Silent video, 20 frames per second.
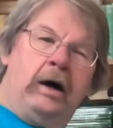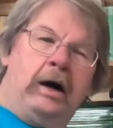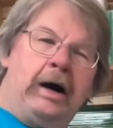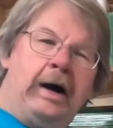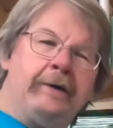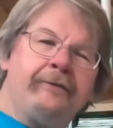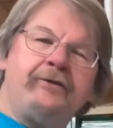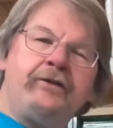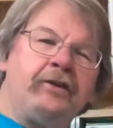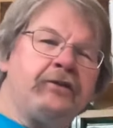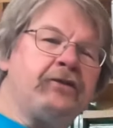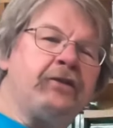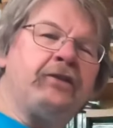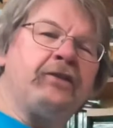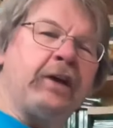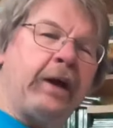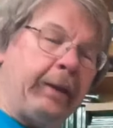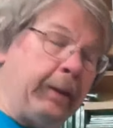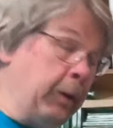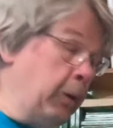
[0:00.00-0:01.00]
I've just
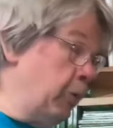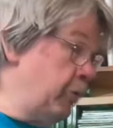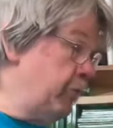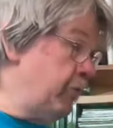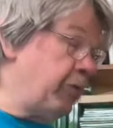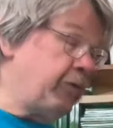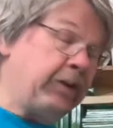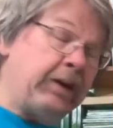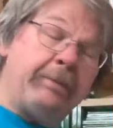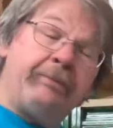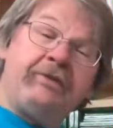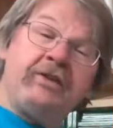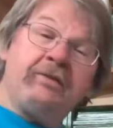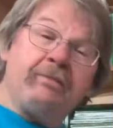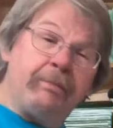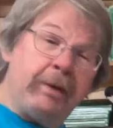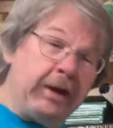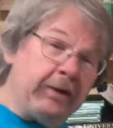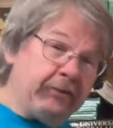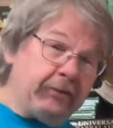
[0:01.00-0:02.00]
decided, look, just keep this
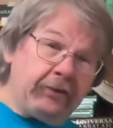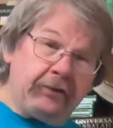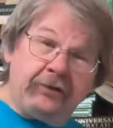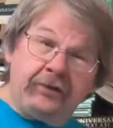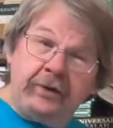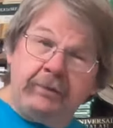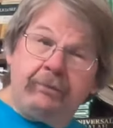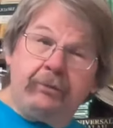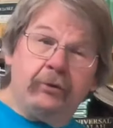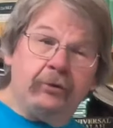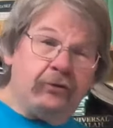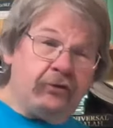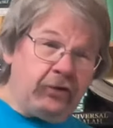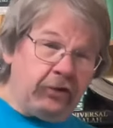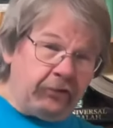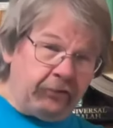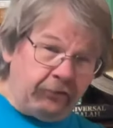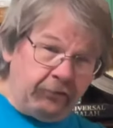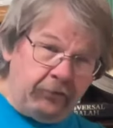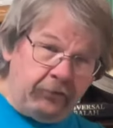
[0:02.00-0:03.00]
basic simple,
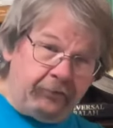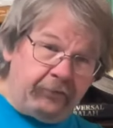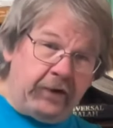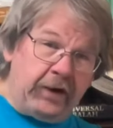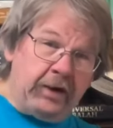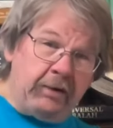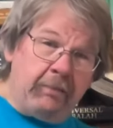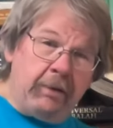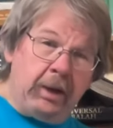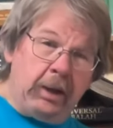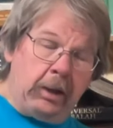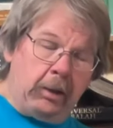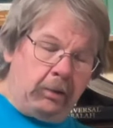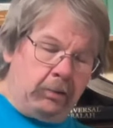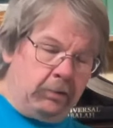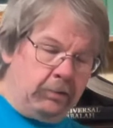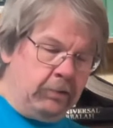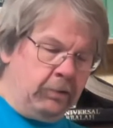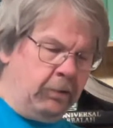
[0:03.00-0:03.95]
just fundamental.